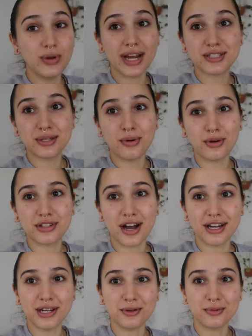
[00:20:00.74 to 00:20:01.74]
we actually both
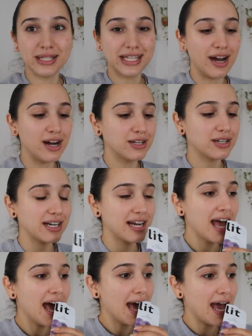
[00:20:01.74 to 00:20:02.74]
got here really
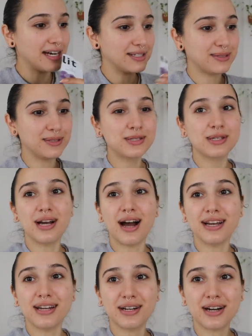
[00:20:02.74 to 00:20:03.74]
hungry and as soon as we
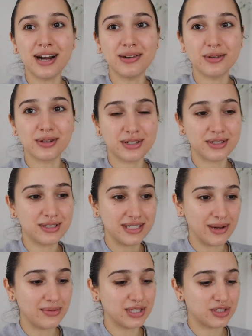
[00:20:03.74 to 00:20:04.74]
got here I ordered
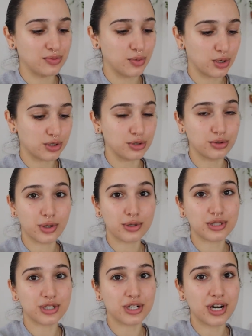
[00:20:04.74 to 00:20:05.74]
sandwiches from Orchard
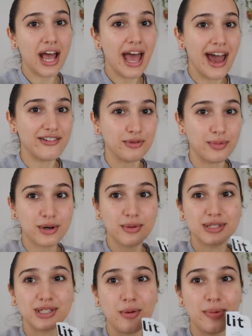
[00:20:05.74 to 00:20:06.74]
Grocer and Roberta
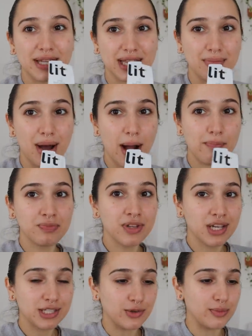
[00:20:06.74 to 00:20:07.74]
went to go pick them up
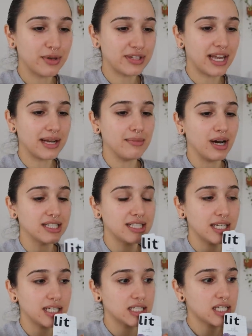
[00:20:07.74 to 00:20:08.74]
so we're both getting
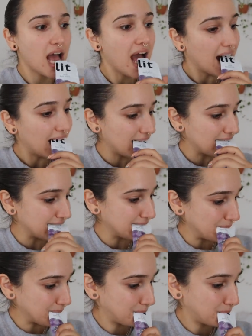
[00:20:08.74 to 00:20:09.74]
Monty's
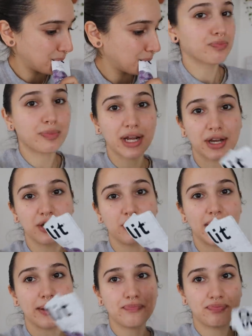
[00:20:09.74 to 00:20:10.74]
um, but I couldn't
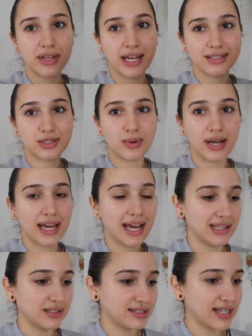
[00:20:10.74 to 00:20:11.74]
wait hence why I had
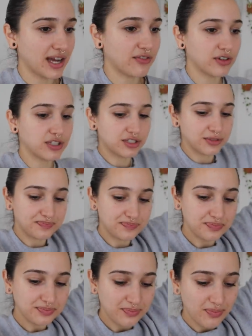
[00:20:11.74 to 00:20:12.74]
a little snack first
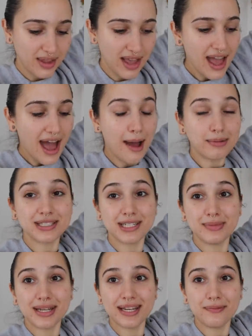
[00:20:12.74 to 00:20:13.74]
I'm just gonna
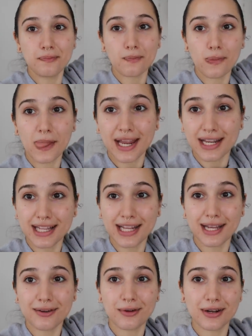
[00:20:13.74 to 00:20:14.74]
be
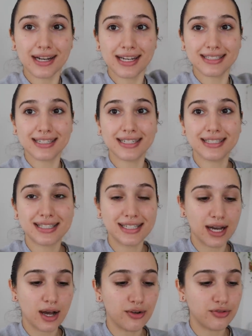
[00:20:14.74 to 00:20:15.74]
cleaning and organizing and
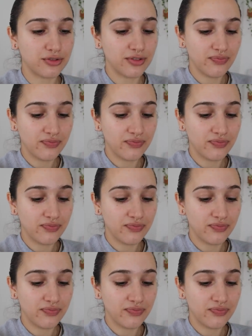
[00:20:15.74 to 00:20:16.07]
stuff